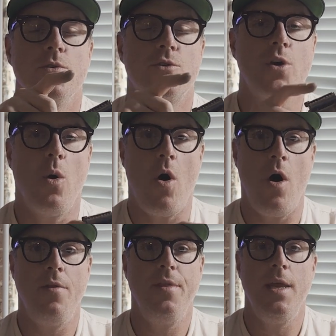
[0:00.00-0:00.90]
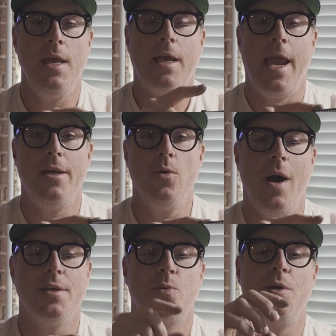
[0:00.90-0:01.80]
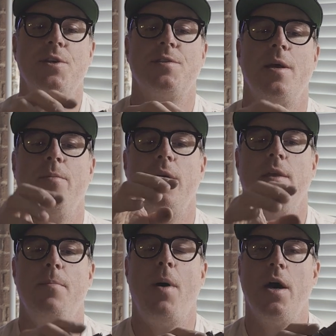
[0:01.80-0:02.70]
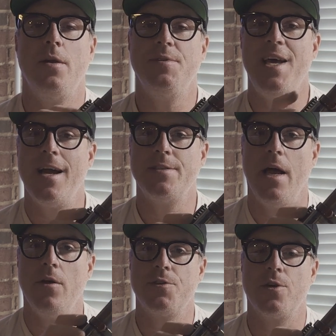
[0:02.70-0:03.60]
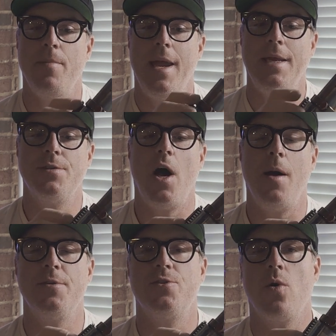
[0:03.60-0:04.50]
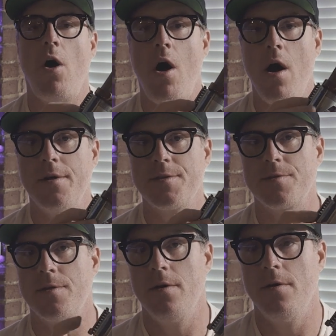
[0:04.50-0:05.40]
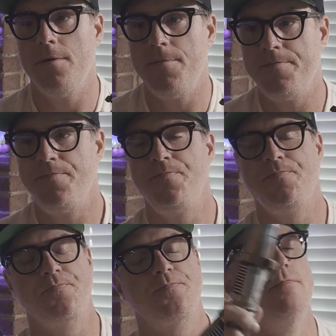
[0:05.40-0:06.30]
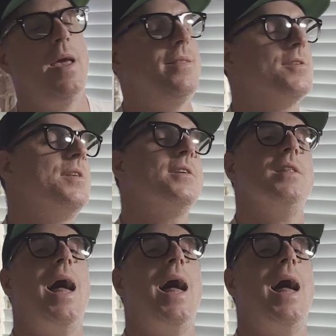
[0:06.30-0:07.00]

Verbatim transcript: So on the Canon Y switch assembly, the bottom tactile is your main, top is your aux. Man, this thing's